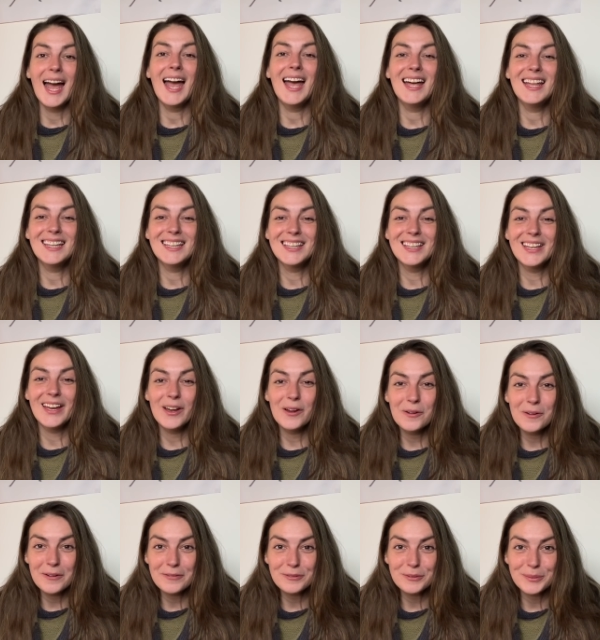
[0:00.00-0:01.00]

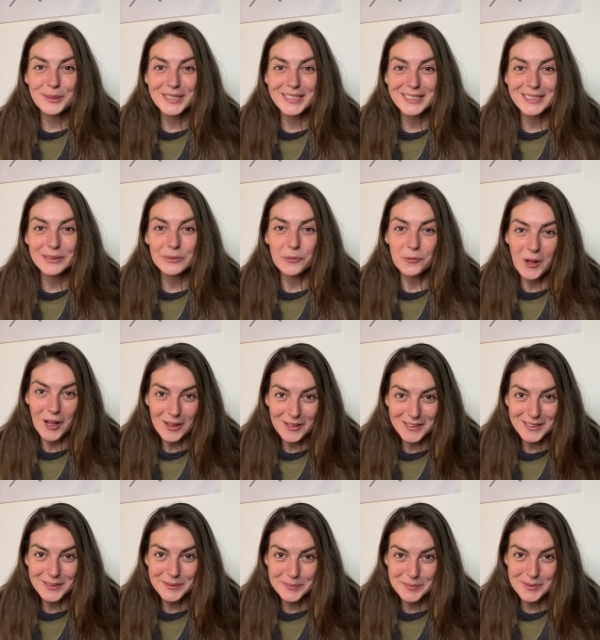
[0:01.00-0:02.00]
Hello everybody,
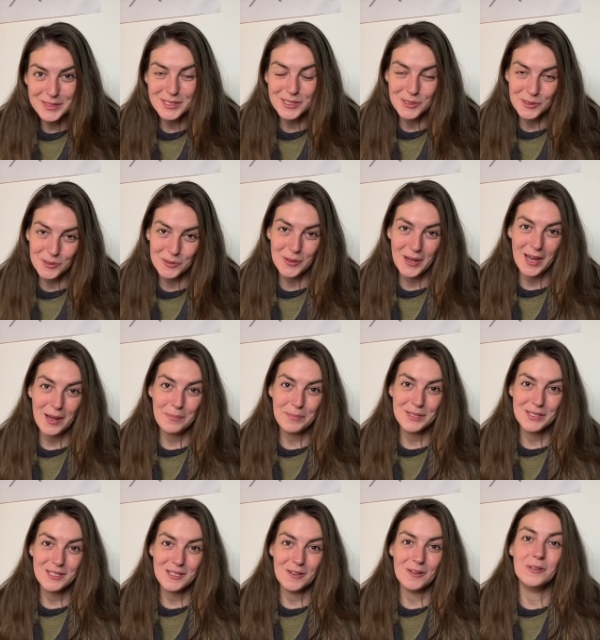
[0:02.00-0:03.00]
welcome to
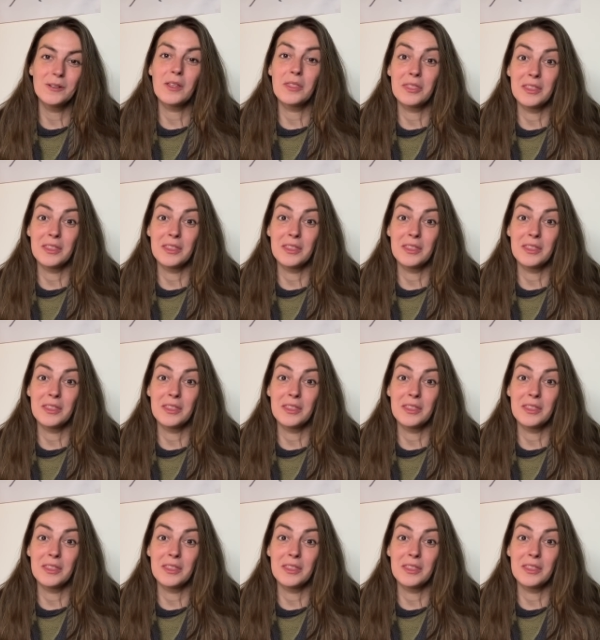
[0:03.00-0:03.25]
episode